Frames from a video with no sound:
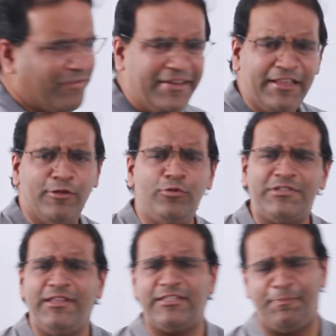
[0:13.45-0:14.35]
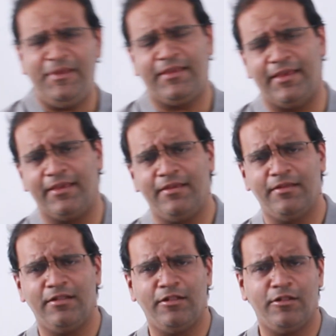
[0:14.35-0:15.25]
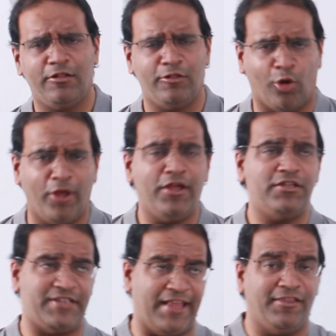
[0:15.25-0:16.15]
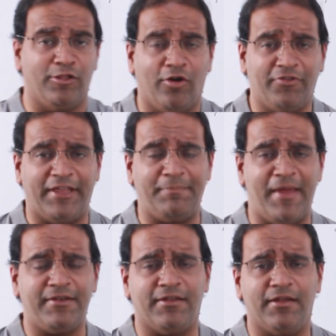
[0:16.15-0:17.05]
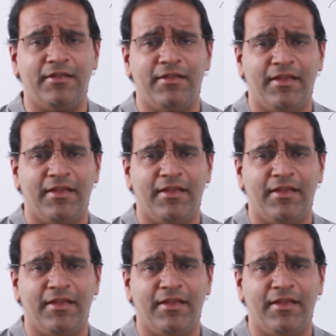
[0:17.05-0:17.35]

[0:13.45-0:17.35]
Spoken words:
Very loosely speaking, lawyers and the law for that matter